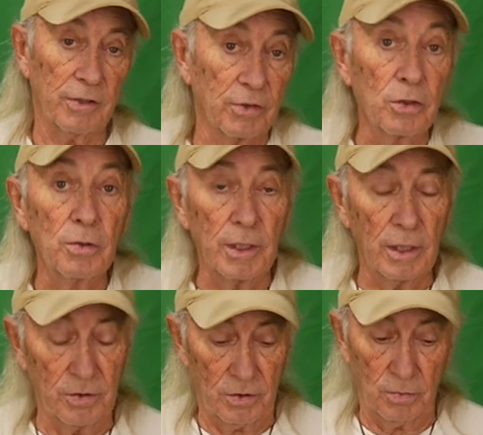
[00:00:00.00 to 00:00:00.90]
for tuning
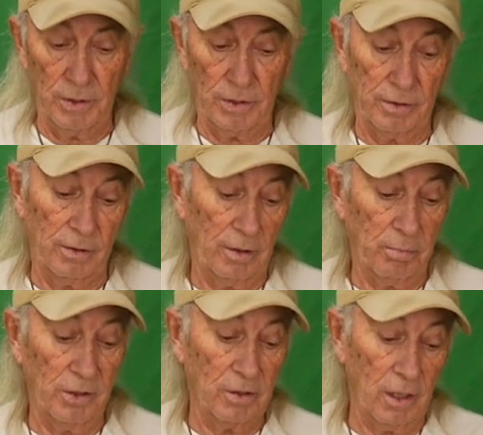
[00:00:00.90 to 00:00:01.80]
in this week. And uh,
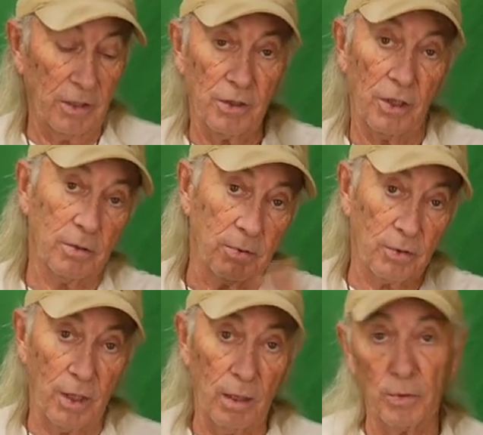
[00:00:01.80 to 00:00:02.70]
please like, share,
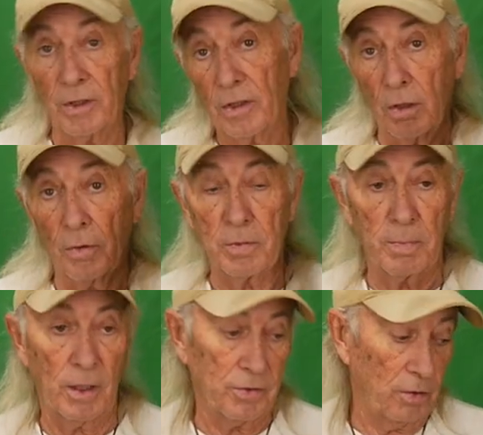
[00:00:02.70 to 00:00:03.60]
subscribe. Ring the notice
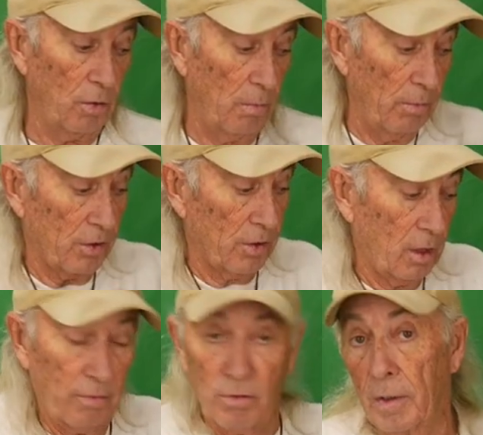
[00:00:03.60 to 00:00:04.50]
bell so you don't miss
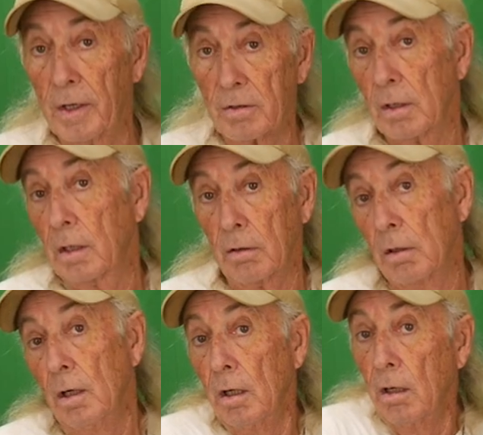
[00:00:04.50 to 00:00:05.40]
giveaways like
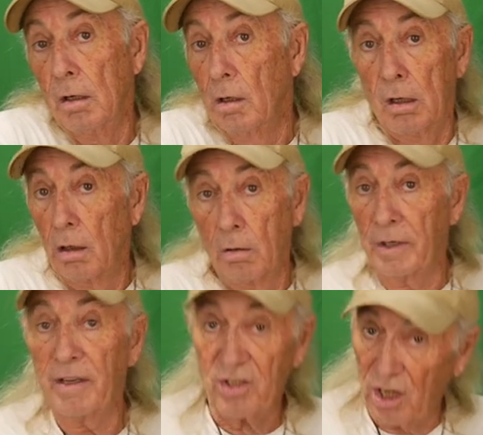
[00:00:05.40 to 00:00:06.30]

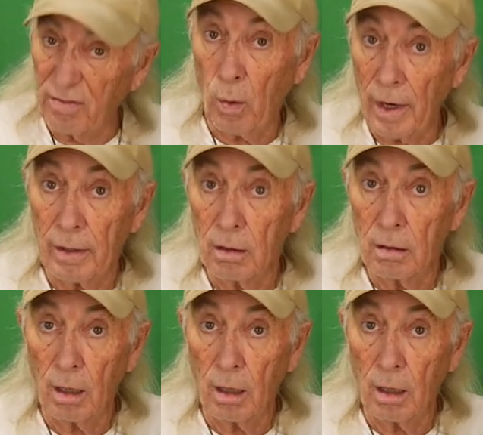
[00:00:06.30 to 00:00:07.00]
we give stuff away.